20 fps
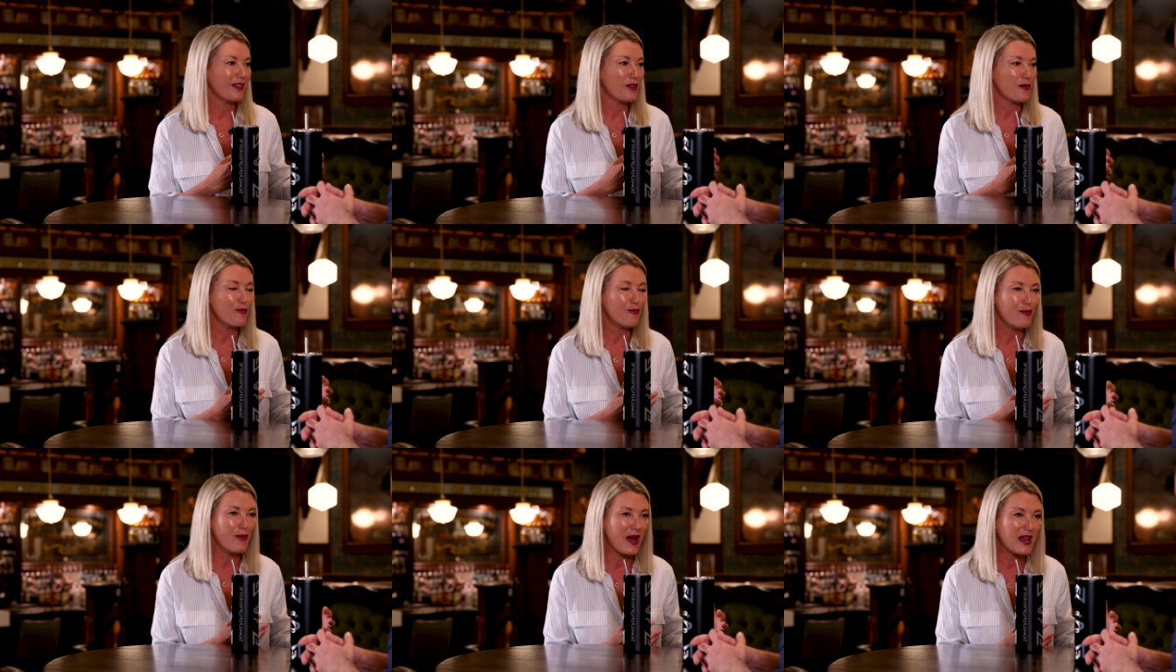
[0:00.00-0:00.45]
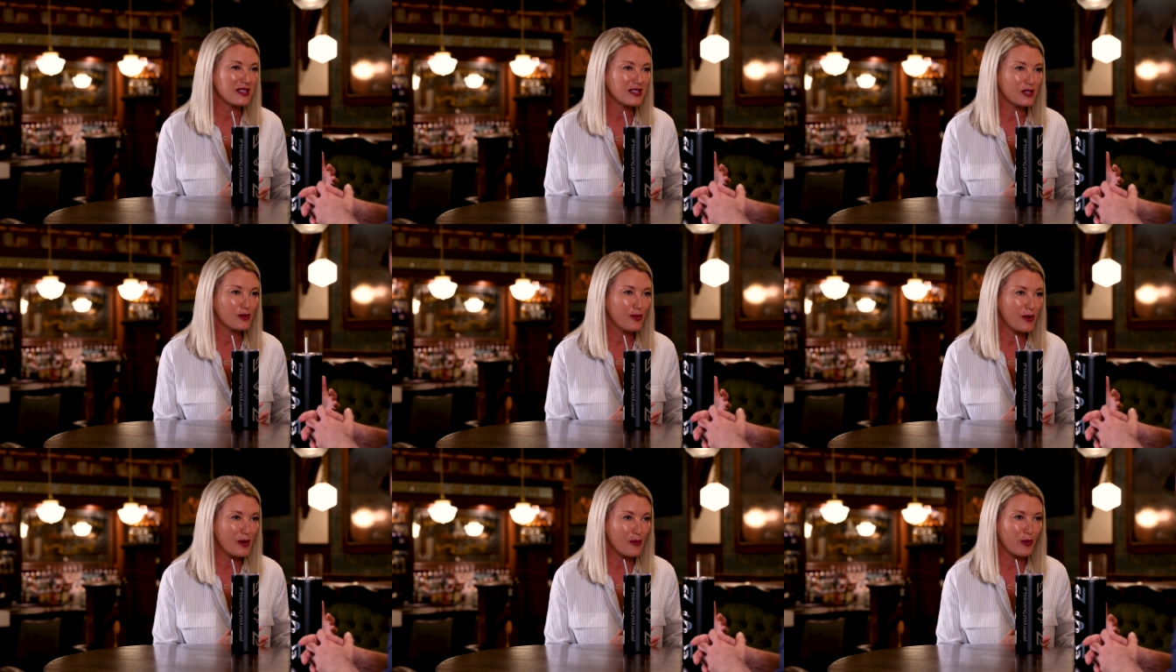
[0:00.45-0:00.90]
the
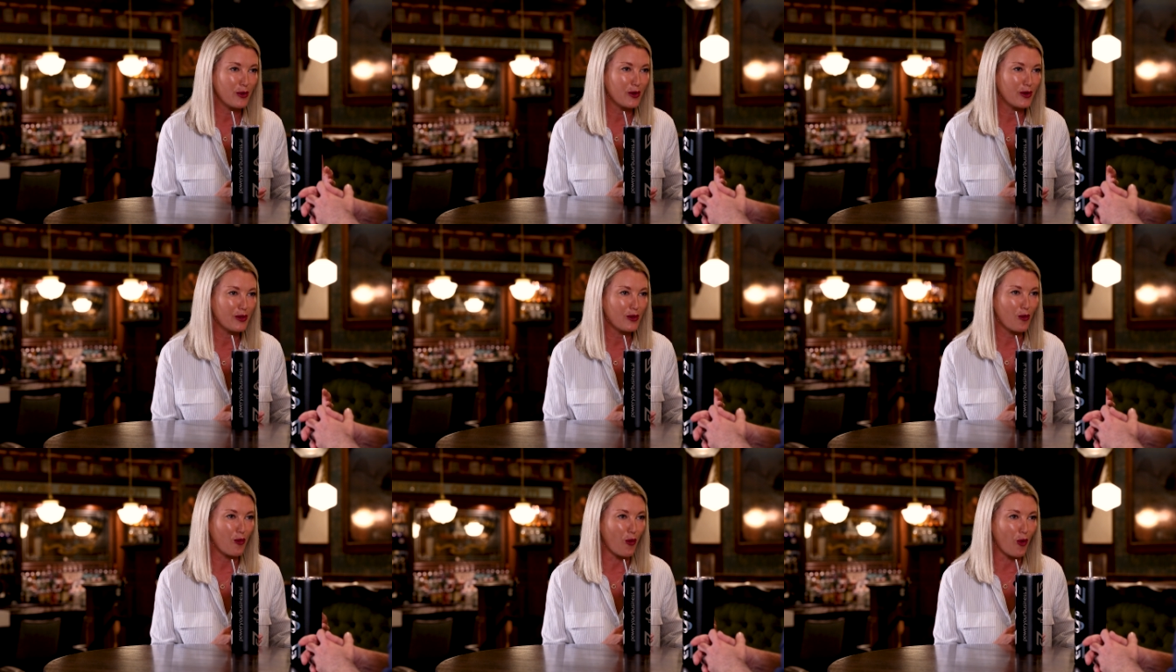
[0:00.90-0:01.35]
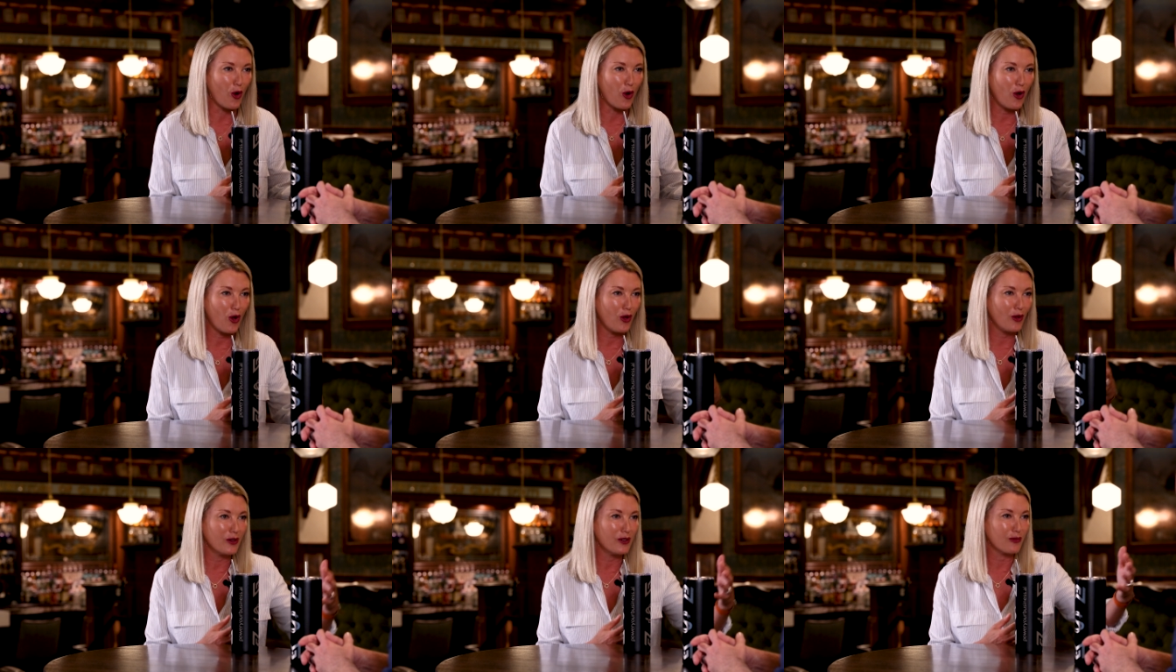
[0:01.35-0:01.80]
best people in the
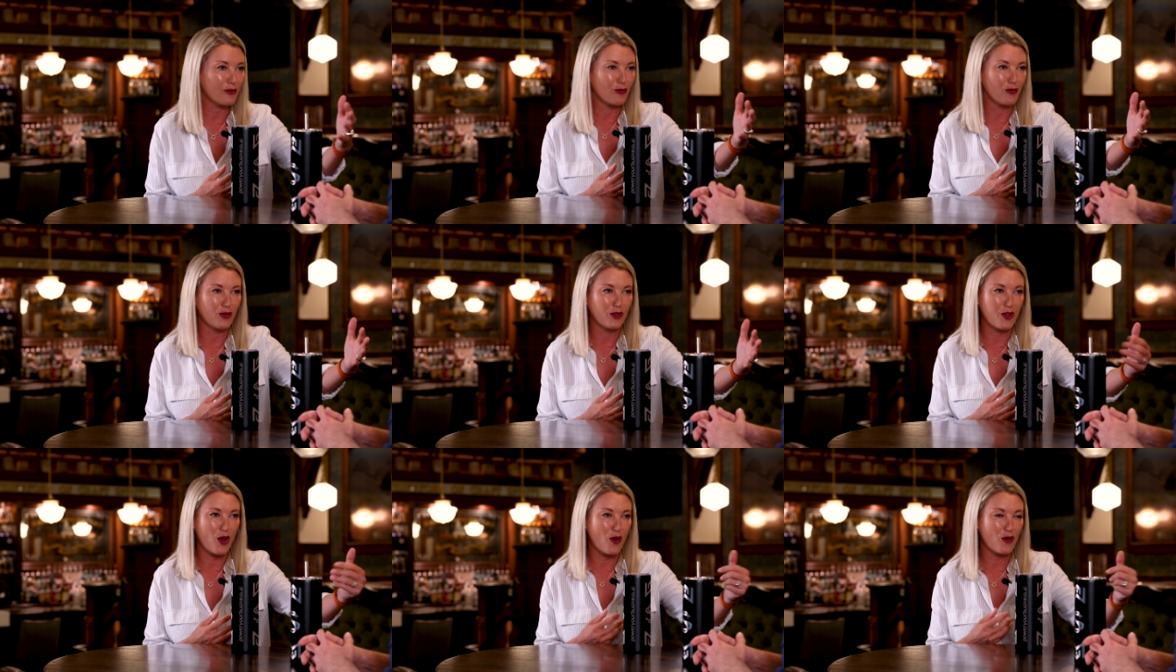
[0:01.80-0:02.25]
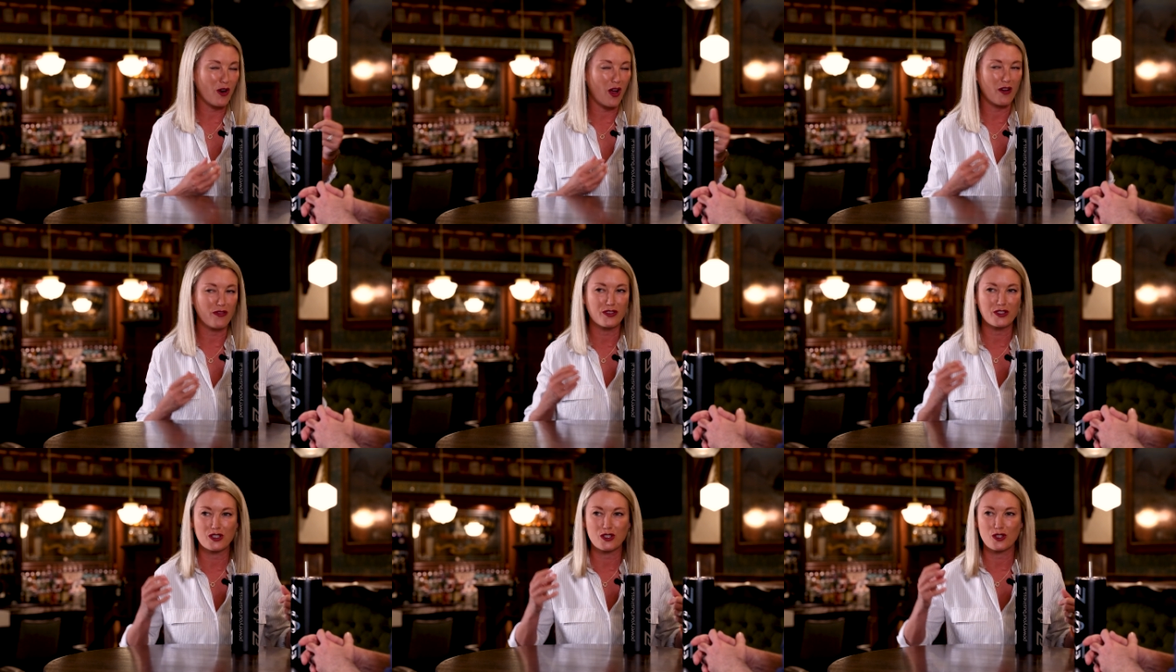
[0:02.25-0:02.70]
world, loan
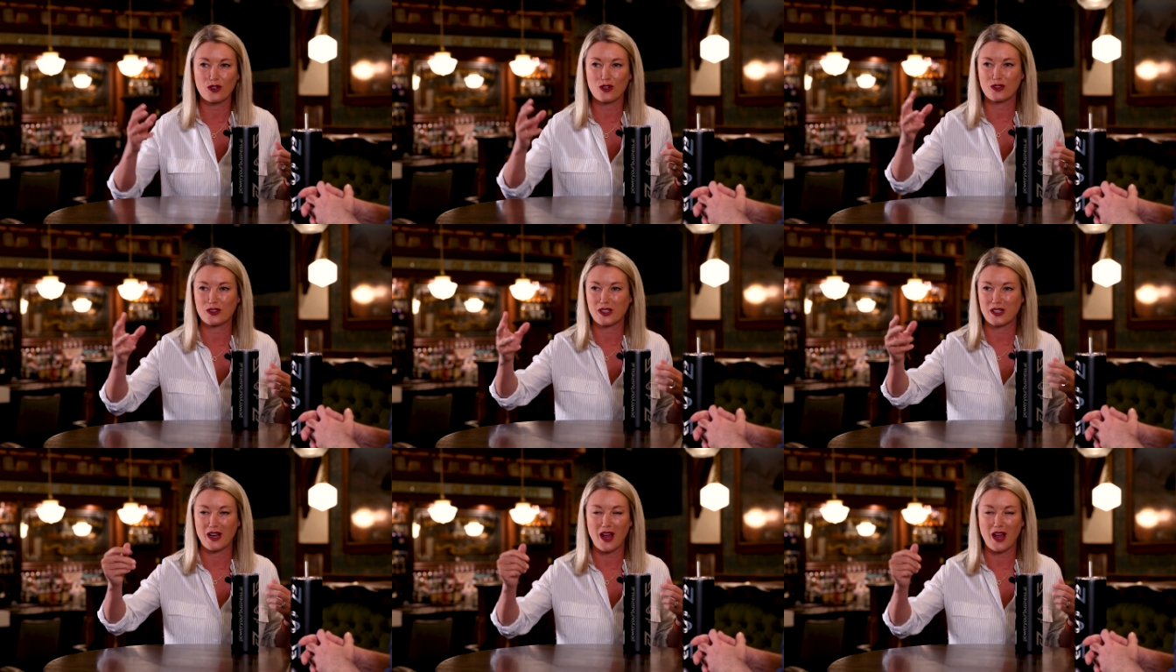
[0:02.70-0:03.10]
officers